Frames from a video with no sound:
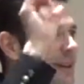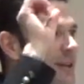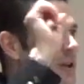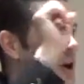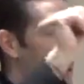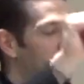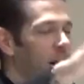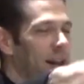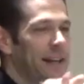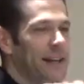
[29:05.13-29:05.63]

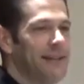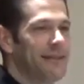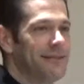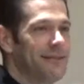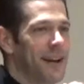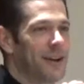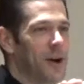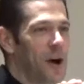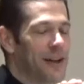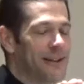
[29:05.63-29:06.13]
call
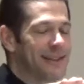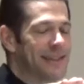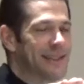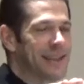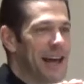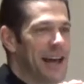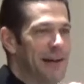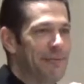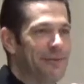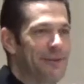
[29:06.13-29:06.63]
it
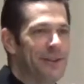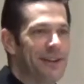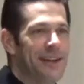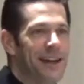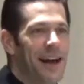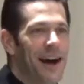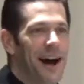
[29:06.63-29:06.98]
saved.